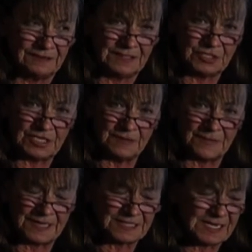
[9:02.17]

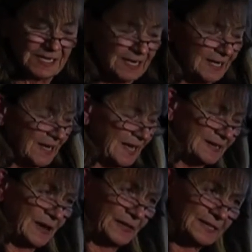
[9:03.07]
legitimized it, and
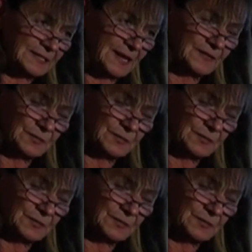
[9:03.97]
now these guys are